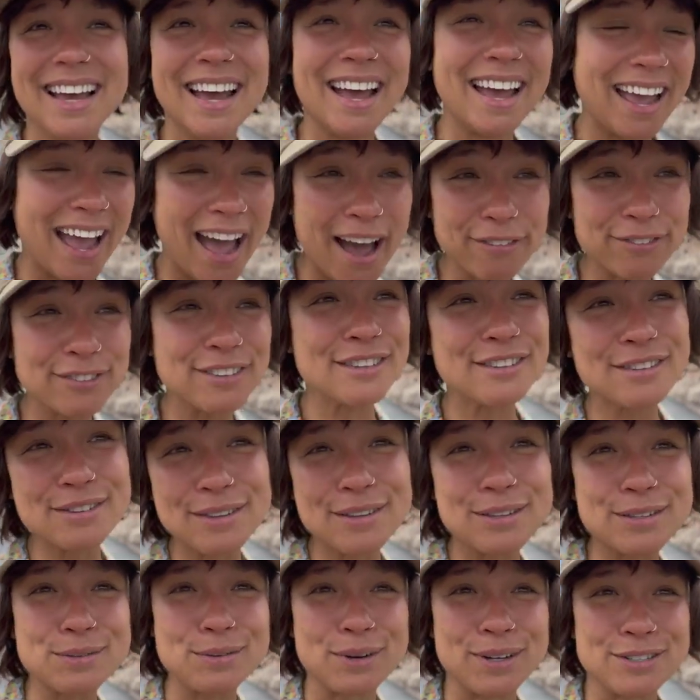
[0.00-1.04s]
I have to do
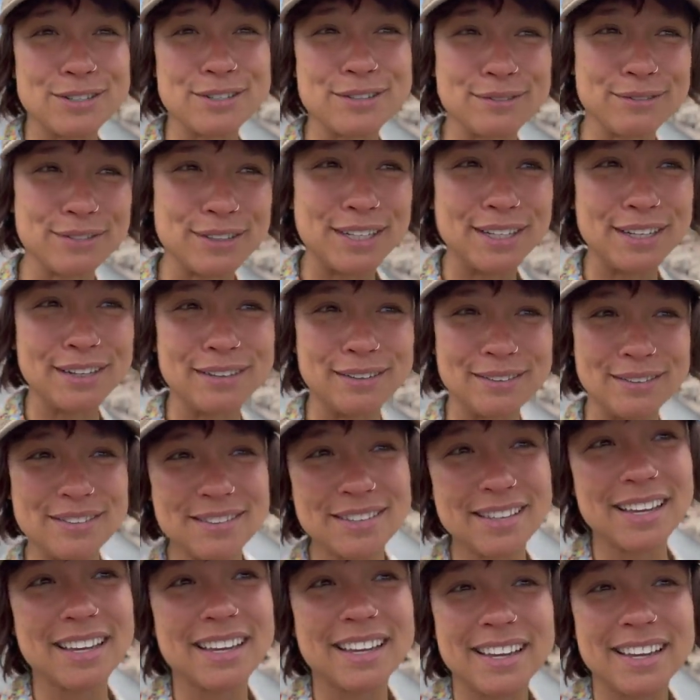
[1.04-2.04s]
those Wancher videos.